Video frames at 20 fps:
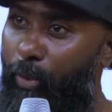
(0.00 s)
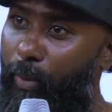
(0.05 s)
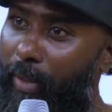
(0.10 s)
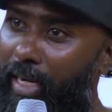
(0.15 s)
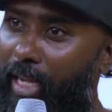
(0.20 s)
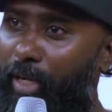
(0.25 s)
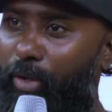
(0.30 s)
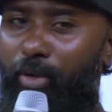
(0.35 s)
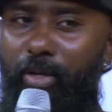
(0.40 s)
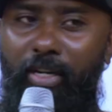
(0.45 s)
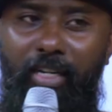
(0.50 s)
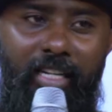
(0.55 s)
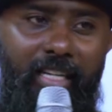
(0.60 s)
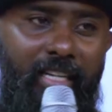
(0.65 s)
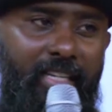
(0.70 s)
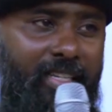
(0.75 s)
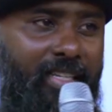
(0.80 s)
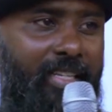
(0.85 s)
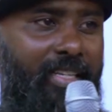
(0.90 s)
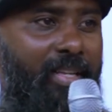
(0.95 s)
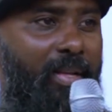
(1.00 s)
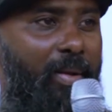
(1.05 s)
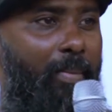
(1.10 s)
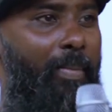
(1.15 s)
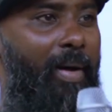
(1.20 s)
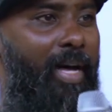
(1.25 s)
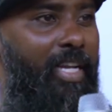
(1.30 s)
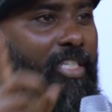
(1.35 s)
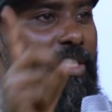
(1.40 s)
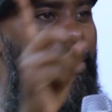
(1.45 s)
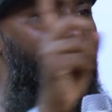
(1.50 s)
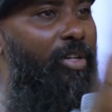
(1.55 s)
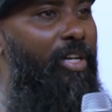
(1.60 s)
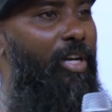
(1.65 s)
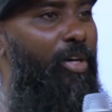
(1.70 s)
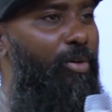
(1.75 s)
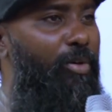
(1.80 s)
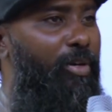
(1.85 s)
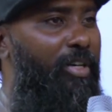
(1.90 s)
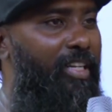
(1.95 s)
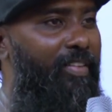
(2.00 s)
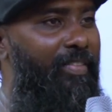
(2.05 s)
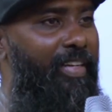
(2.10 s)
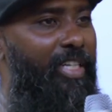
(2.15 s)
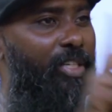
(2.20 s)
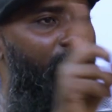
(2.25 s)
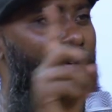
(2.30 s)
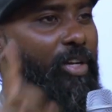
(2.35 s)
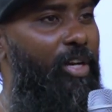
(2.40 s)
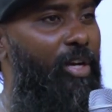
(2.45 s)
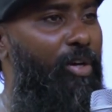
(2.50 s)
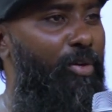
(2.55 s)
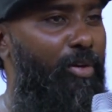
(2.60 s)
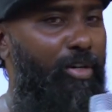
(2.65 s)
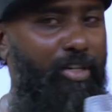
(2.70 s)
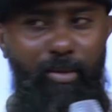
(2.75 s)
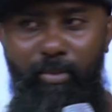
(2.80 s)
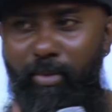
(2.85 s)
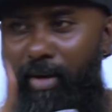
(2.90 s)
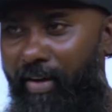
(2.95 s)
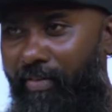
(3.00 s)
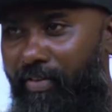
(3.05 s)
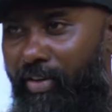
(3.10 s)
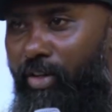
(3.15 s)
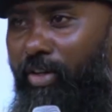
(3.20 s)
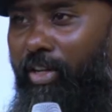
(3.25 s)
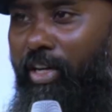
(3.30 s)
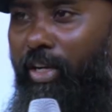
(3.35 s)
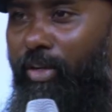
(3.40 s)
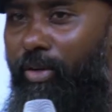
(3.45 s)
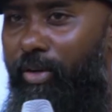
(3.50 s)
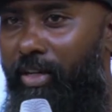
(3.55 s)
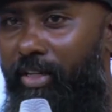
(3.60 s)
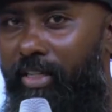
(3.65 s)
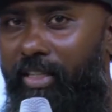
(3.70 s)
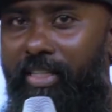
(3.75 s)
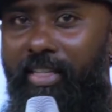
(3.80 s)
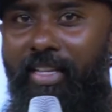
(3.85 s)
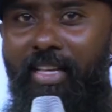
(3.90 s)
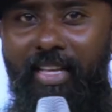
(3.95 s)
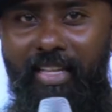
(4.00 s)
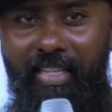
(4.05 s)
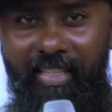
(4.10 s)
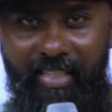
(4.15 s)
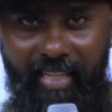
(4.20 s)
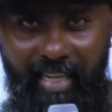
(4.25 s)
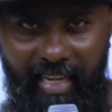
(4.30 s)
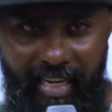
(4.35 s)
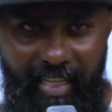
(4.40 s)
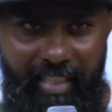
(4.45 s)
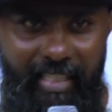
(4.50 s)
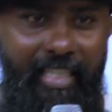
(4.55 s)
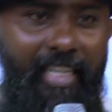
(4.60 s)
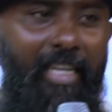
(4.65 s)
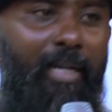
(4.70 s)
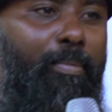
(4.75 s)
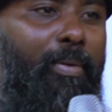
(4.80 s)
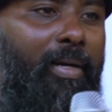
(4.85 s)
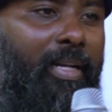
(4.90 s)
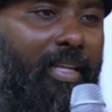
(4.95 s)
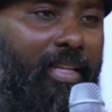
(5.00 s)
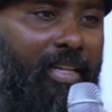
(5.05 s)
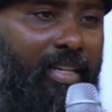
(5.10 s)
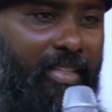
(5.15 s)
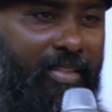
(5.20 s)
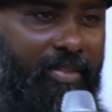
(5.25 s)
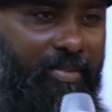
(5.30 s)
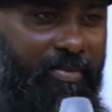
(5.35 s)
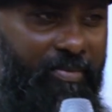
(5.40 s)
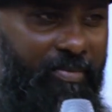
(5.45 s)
dual account, pastor kura account, veetu kura account, boyfriend kura account, ellathai delete pannunga.